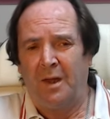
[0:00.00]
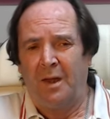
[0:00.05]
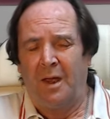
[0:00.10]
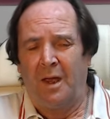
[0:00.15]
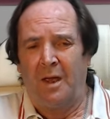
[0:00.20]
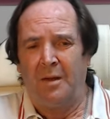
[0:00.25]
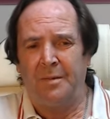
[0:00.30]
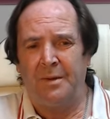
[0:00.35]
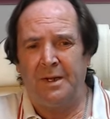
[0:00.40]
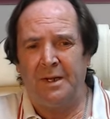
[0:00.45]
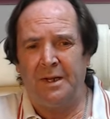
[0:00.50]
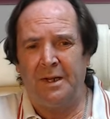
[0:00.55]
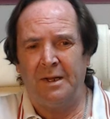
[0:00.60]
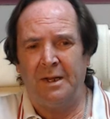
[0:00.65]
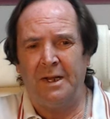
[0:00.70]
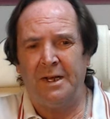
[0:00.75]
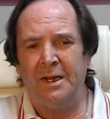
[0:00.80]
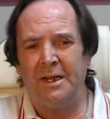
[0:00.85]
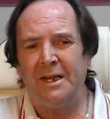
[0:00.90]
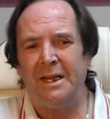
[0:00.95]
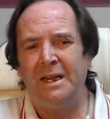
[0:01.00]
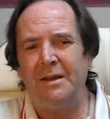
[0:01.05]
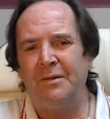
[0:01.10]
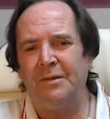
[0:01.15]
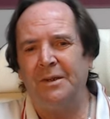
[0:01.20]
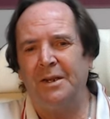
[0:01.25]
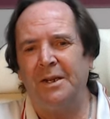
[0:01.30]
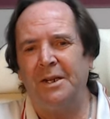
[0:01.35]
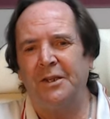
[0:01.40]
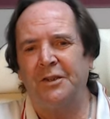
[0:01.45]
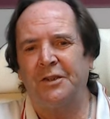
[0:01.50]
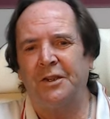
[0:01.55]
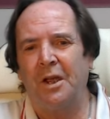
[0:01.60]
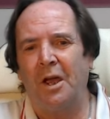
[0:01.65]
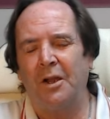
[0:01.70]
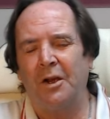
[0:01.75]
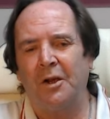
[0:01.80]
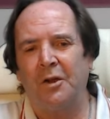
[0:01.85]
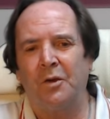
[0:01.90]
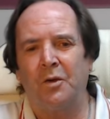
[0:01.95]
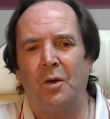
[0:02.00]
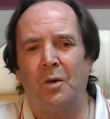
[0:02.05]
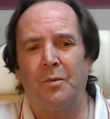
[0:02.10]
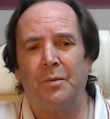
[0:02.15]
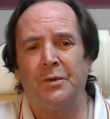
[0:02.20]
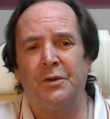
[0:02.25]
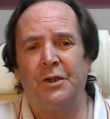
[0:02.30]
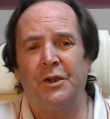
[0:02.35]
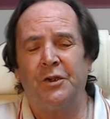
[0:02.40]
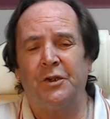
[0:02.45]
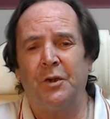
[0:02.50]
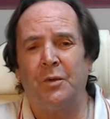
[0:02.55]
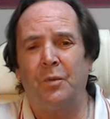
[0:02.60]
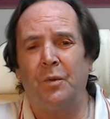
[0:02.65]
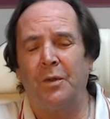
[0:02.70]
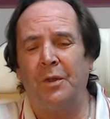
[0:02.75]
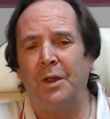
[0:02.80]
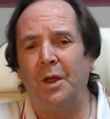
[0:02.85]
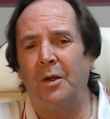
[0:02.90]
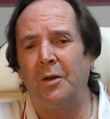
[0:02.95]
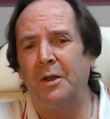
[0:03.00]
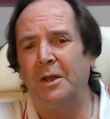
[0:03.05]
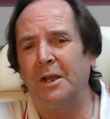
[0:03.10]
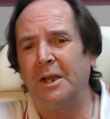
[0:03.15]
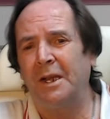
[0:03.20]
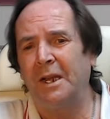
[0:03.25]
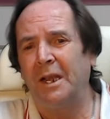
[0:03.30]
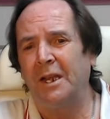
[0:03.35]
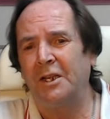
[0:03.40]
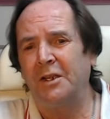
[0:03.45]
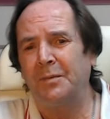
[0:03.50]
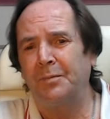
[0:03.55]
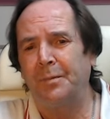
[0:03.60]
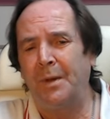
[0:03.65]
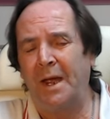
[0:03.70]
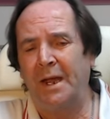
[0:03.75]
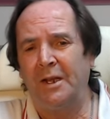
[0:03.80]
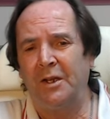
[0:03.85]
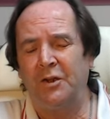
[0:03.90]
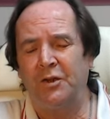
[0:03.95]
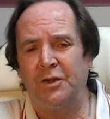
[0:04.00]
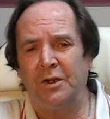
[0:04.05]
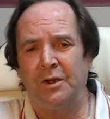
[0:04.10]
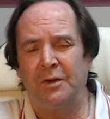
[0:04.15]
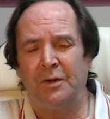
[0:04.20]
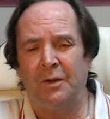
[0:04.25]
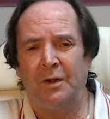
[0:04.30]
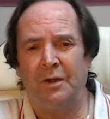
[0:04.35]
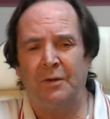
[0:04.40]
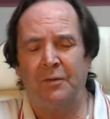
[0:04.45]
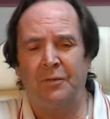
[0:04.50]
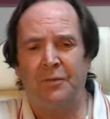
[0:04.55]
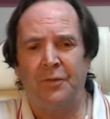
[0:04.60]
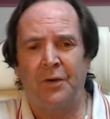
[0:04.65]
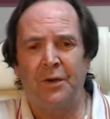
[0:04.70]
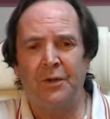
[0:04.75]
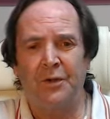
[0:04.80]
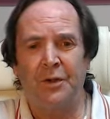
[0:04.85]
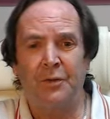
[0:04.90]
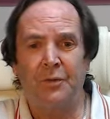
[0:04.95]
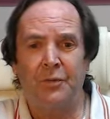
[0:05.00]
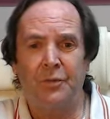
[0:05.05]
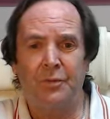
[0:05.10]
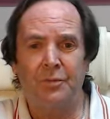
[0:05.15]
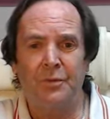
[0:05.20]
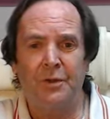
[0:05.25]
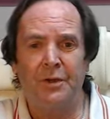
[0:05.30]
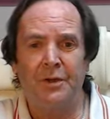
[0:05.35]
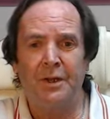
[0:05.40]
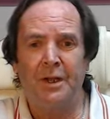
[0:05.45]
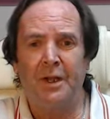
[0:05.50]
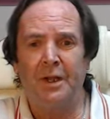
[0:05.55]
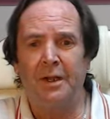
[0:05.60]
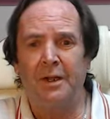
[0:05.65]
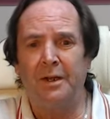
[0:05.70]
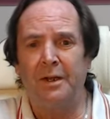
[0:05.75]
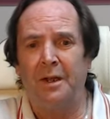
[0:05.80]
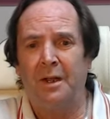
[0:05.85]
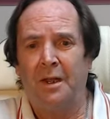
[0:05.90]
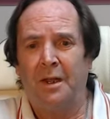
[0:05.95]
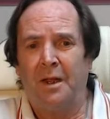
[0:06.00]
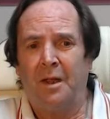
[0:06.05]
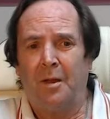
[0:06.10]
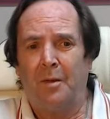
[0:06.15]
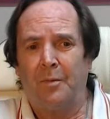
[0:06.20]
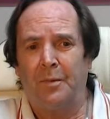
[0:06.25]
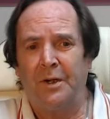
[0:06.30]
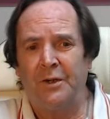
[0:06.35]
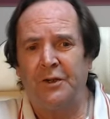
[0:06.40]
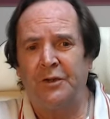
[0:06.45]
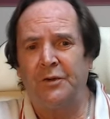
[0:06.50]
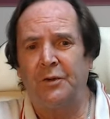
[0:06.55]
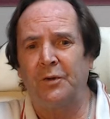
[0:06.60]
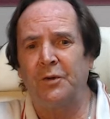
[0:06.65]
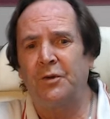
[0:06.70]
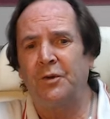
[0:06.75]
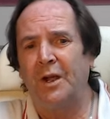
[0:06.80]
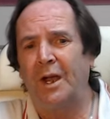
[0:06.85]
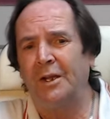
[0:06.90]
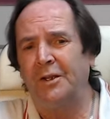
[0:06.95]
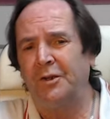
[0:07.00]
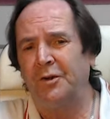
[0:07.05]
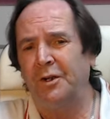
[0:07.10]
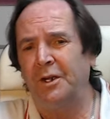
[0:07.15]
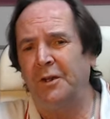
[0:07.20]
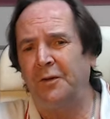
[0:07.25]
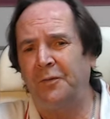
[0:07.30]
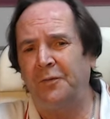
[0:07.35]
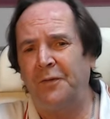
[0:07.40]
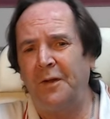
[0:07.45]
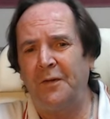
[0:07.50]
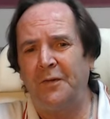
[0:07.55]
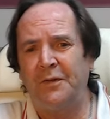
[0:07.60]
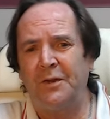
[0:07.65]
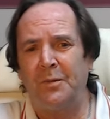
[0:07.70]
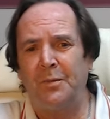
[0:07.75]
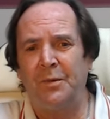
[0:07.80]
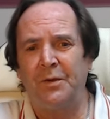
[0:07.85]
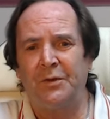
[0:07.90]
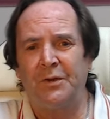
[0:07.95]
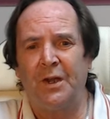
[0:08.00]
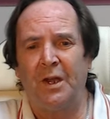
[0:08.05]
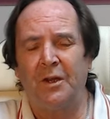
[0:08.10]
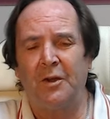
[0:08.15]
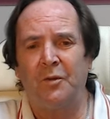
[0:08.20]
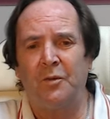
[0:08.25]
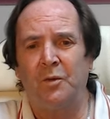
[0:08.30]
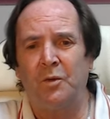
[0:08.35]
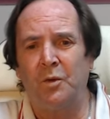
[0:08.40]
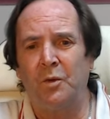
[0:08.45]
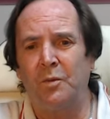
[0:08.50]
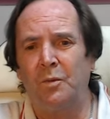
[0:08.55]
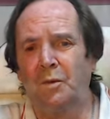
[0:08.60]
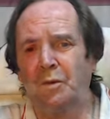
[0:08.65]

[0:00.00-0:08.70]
I mean, and even in its current composition, without any expansion further from the nine, BRICS is on track to reach 50% of global